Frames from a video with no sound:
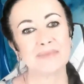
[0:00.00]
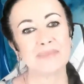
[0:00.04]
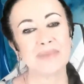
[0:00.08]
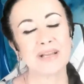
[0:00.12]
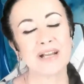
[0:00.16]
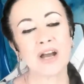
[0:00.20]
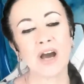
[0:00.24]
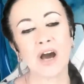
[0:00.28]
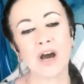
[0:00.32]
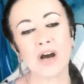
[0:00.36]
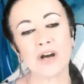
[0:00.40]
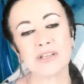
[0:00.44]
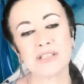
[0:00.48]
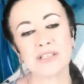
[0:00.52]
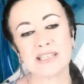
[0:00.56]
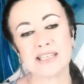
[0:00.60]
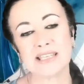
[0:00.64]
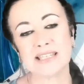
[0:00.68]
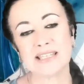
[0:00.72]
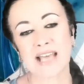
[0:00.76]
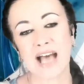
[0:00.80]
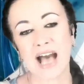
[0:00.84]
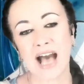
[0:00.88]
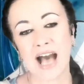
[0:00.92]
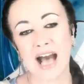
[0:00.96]
because
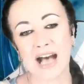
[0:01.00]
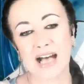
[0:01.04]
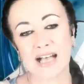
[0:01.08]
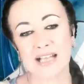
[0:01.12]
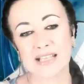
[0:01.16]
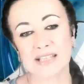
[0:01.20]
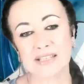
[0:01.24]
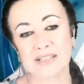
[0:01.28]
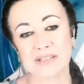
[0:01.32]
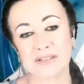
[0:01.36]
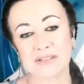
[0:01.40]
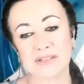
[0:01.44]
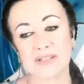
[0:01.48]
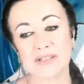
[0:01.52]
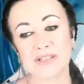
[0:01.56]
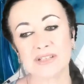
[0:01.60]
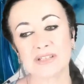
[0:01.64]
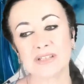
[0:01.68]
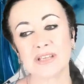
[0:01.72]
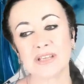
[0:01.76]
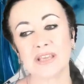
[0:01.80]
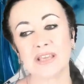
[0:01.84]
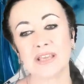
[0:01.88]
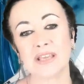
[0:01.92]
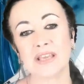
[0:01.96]
it
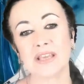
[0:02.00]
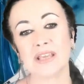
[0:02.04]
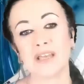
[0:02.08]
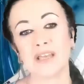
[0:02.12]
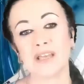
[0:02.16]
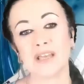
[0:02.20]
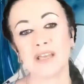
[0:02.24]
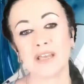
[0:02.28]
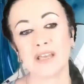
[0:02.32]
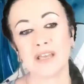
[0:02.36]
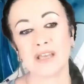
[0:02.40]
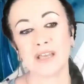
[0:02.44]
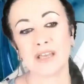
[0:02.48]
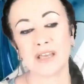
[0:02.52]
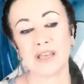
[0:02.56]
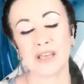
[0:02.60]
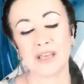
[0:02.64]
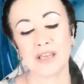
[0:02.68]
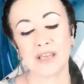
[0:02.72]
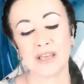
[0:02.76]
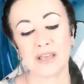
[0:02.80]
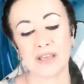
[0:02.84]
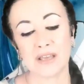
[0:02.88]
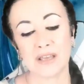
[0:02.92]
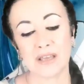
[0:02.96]
hasn't
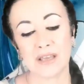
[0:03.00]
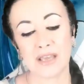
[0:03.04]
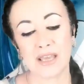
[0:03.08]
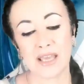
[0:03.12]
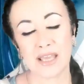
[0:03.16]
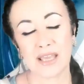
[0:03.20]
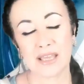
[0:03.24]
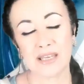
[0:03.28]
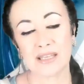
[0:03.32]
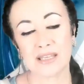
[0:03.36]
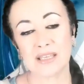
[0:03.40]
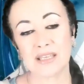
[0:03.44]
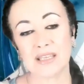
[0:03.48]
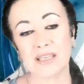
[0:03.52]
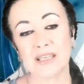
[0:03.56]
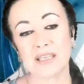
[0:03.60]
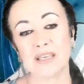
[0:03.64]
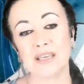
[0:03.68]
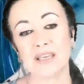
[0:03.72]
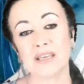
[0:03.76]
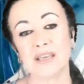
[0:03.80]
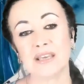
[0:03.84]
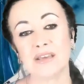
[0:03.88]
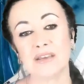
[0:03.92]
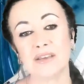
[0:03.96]
any
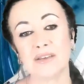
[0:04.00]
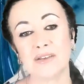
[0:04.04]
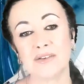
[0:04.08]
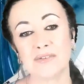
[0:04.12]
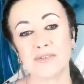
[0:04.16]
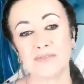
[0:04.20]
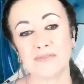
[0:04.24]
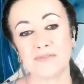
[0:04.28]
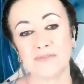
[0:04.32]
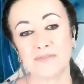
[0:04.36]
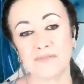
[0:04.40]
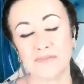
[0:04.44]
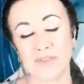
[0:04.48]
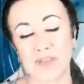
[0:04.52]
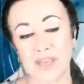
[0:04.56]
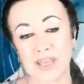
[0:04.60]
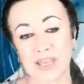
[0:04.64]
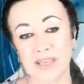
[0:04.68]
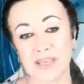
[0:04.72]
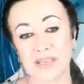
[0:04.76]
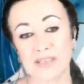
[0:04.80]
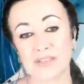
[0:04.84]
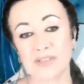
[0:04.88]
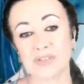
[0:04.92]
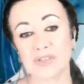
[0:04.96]

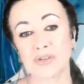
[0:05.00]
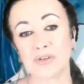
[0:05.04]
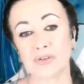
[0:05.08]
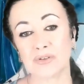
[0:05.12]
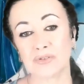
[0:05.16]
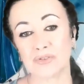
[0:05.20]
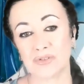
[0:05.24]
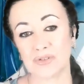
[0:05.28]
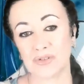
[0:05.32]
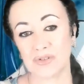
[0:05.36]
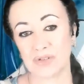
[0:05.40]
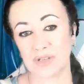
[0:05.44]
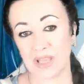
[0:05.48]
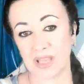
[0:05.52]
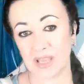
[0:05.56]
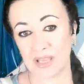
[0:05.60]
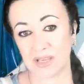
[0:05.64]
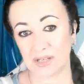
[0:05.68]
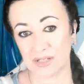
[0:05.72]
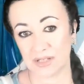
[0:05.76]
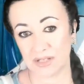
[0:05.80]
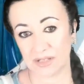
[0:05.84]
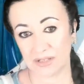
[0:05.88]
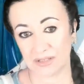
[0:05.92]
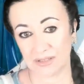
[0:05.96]
phase
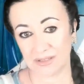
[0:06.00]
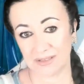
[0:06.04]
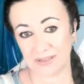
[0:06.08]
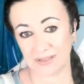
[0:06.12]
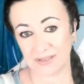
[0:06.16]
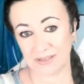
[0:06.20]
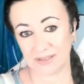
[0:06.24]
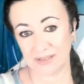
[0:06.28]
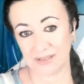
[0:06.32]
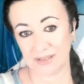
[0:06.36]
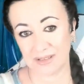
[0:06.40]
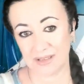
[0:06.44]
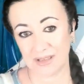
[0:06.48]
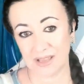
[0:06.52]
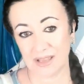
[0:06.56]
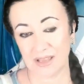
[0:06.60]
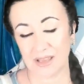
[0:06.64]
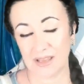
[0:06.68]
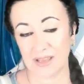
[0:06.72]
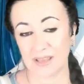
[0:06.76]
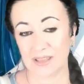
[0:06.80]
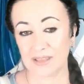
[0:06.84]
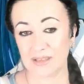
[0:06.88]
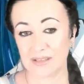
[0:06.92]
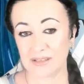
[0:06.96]
conjugation.
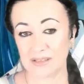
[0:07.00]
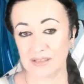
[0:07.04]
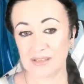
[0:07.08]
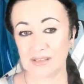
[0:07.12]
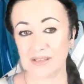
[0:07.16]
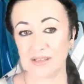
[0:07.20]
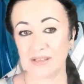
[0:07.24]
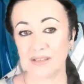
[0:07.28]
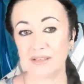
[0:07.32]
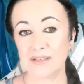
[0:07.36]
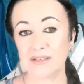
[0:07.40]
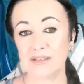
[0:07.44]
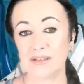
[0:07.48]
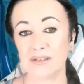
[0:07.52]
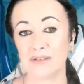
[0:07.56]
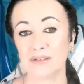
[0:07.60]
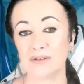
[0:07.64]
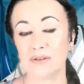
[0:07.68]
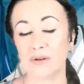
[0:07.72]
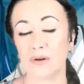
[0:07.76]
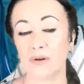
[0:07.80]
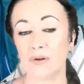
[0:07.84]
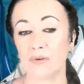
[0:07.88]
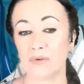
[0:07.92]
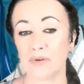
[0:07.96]
This is an
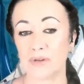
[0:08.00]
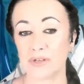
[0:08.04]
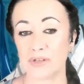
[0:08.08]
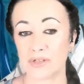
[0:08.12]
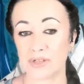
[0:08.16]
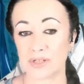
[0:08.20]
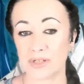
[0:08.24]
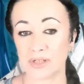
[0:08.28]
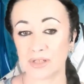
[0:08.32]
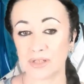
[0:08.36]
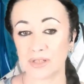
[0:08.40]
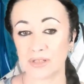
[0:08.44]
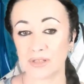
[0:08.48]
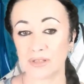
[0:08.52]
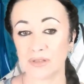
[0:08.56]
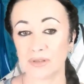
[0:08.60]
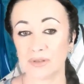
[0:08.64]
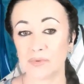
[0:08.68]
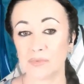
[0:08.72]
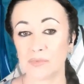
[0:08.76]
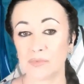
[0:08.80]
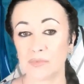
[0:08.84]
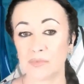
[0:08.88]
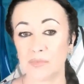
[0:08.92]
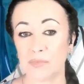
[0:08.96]
origin
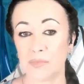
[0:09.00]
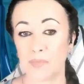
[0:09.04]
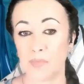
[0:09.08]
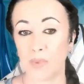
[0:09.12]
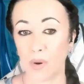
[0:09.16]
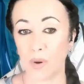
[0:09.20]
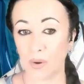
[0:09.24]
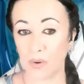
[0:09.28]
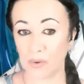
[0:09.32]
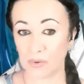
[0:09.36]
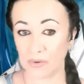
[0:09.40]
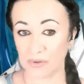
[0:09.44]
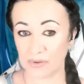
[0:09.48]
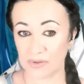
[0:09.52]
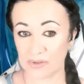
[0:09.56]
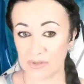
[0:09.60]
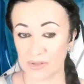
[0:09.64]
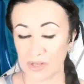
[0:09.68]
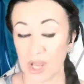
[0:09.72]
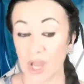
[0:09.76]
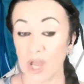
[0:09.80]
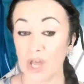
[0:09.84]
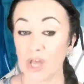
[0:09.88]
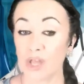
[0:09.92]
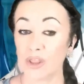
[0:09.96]
point,
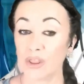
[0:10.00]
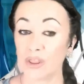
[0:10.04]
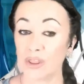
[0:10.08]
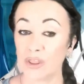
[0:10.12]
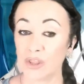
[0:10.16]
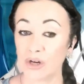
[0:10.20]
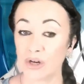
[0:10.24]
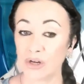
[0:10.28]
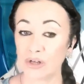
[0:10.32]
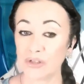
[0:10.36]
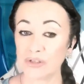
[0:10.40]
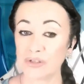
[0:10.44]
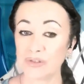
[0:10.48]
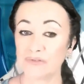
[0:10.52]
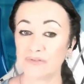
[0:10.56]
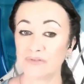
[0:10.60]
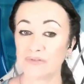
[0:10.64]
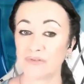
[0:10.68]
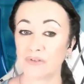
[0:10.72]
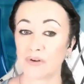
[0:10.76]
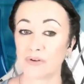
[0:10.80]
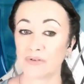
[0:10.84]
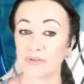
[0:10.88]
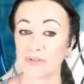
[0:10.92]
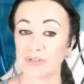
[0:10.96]
not a
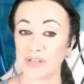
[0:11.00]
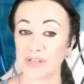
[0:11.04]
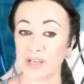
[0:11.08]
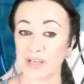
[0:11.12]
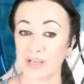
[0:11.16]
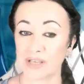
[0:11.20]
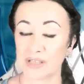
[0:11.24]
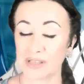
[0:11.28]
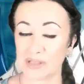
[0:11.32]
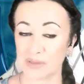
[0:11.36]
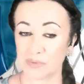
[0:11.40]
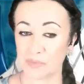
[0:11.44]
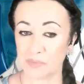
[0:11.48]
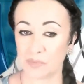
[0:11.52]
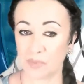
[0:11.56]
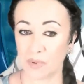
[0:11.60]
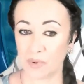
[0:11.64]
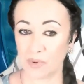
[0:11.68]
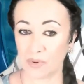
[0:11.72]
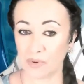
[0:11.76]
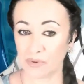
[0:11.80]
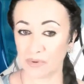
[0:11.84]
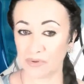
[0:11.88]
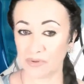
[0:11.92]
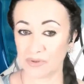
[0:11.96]
vortex
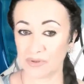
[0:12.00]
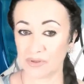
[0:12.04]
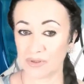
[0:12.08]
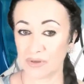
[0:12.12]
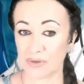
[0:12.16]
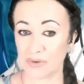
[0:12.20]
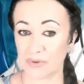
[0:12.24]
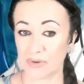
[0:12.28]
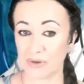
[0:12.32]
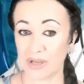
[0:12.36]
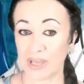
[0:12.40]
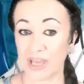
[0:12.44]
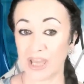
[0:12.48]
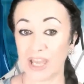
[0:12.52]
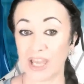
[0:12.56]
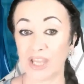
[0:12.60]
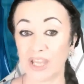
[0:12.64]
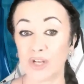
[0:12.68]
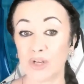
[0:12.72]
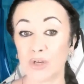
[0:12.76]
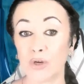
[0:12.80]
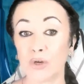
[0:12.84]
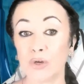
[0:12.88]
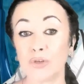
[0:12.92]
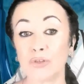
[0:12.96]
point, okay,
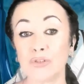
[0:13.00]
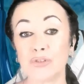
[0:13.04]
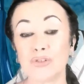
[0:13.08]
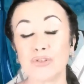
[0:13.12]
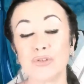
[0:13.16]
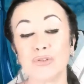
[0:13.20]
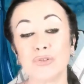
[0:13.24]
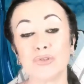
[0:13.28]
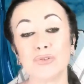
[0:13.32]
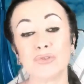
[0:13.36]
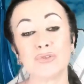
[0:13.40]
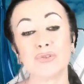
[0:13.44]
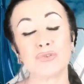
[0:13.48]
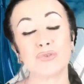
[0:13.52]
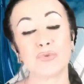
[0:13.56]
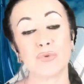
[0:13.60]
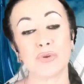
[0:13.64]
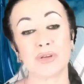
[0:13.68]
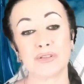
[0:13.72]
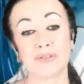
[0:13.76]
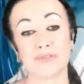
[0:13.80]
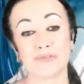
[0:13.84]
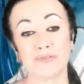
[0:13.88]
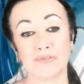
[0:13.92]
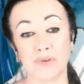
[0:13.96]
not a
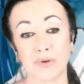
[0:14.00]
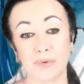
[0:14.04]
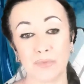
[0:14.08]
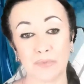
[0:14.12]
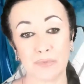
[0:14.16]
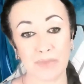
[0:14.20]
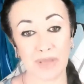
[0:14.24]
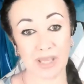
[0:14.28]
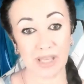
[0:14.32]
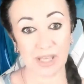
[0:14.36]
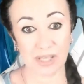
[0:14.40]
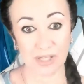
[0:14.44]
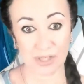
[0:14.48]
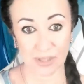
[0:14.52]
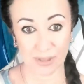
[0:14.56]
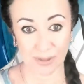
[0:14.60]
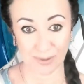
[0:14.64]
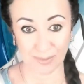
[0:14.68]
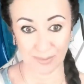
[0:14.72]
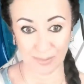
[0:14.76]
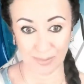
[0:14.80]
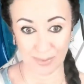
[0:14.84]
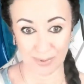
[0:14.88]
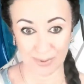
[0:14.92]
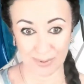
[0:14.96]

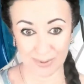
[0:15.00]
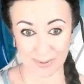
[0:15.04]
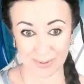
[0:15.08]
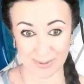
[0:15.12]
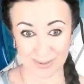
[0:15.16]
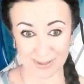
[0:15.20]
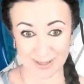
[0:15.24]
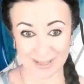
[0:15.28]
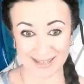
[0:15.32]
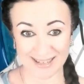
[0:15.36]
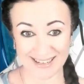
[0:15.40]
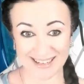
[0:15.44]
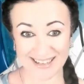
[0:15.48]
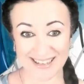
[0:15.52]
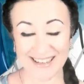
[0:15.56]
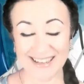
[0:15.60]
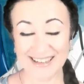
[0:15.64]
transformation point.